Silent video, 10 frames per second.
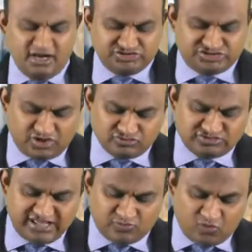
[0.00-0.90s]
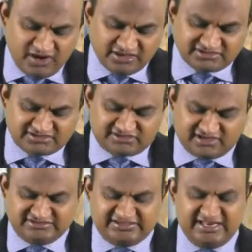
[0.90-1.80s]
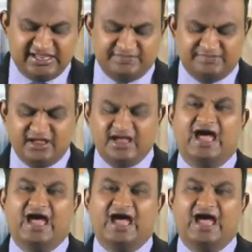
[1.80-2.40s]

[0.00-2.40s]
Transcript: shows that one is trusting him